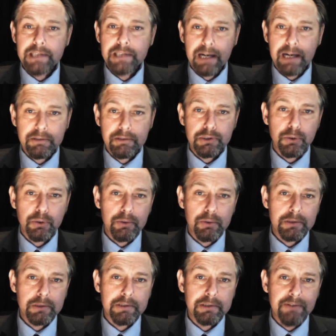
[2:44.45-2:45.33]

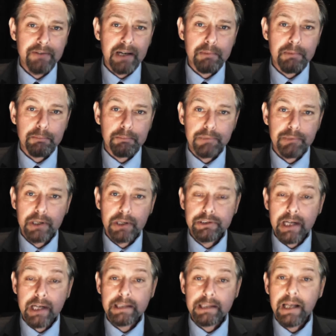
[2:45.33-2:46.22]
territorial development
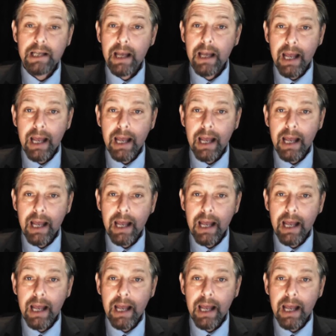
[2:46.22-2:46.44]
projects